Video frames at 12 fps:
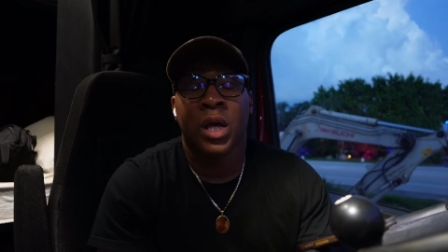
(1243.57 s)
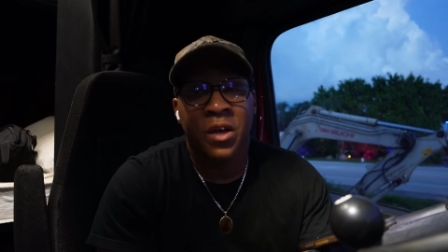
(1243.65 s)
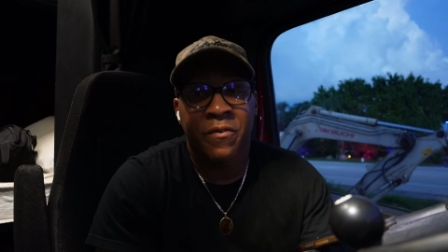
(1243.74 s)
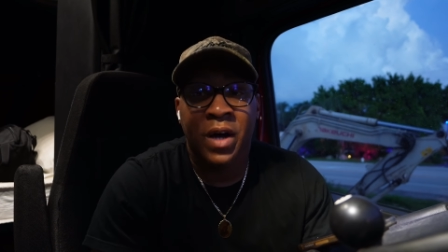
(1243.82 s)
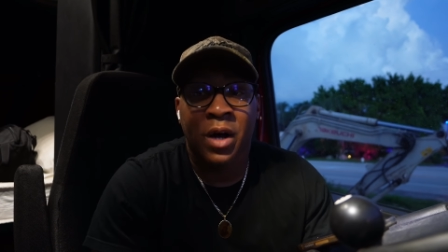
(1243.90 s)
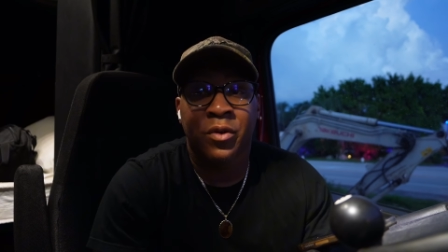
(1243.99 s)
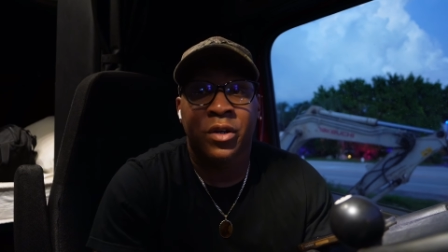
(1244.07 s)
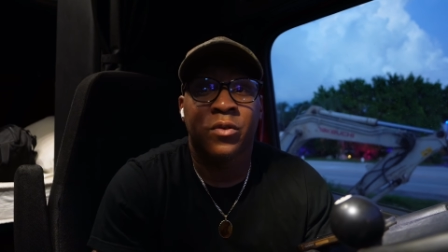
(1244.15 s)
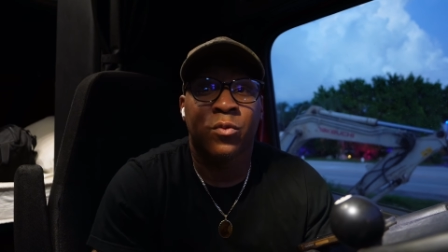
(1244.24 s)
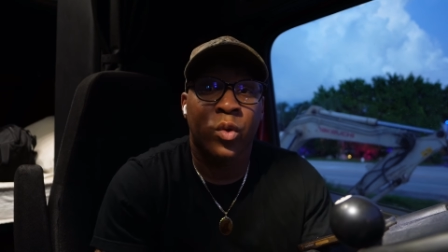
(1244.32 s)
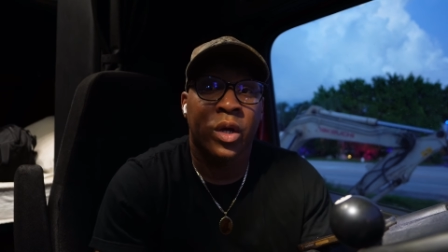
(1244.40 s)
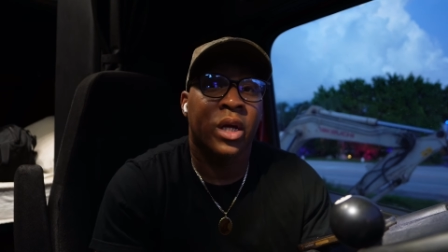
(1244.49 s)
If I would
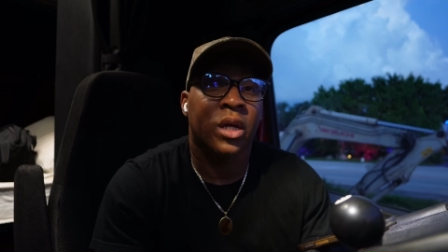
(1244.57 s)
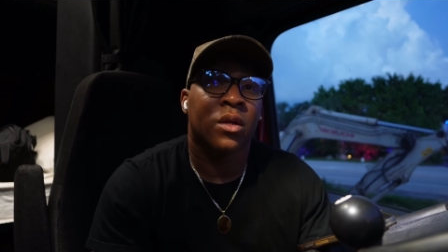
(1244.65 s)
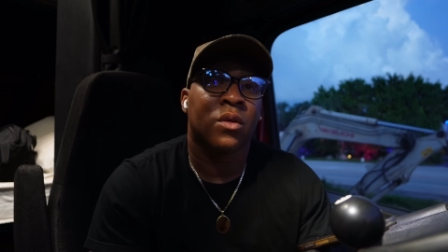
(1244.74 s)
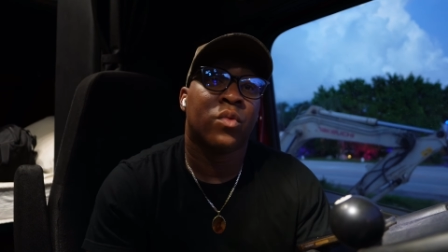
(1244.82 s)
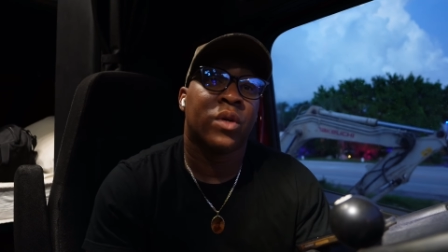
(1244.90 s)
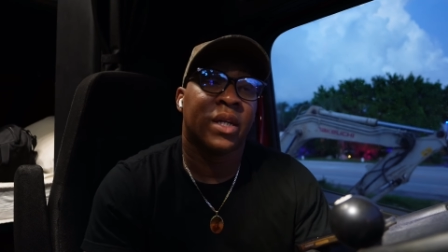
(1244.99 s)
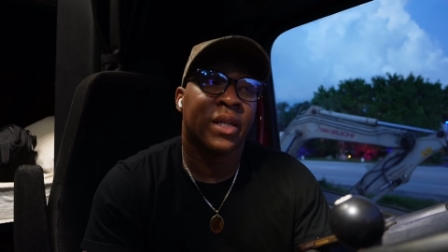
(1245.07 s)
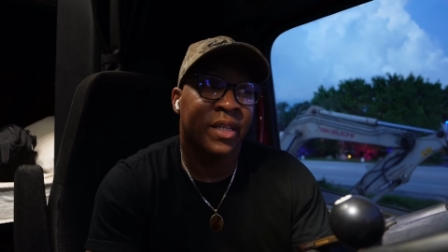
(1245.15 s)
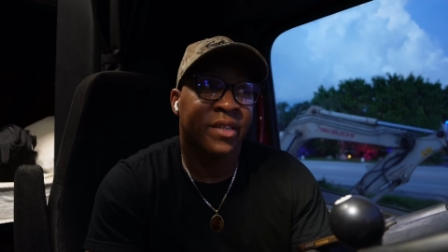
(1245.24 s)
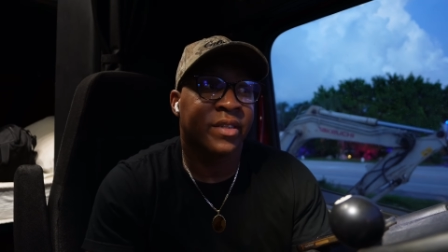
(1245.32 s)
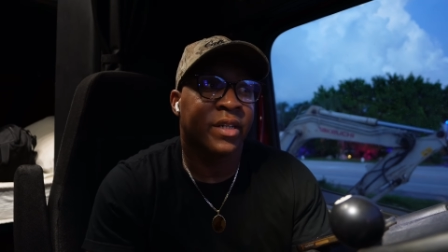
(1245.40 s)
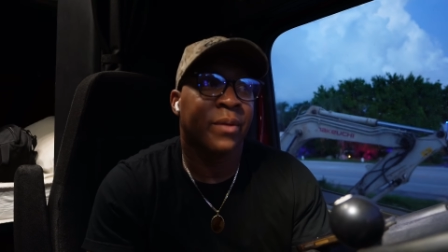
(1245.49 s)
have went with a
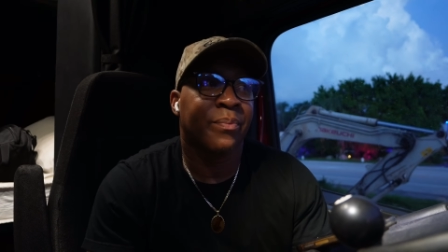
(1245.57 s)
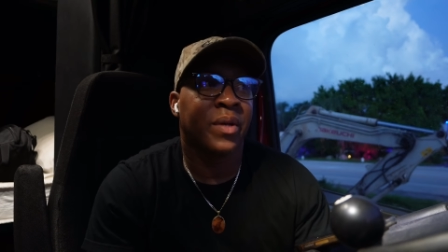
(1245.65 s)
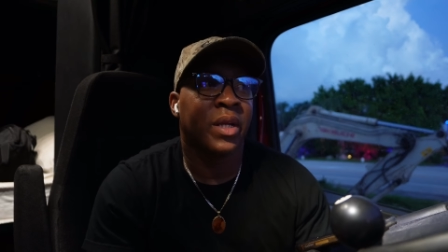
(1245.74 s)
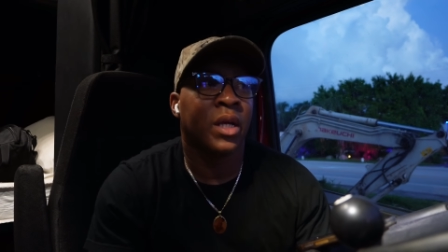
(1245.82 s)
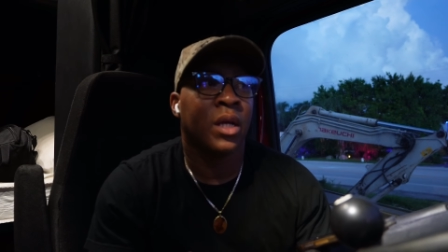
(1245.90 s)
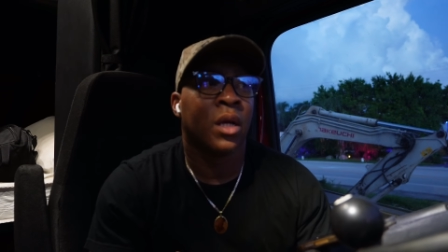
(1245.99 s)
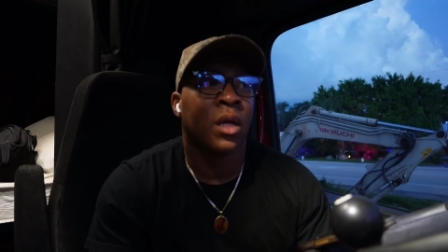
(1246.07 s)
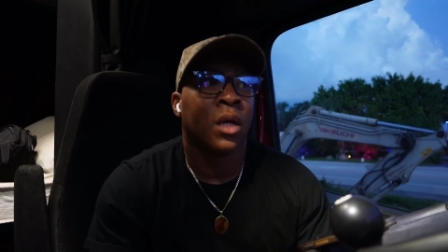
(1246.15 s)
lease company,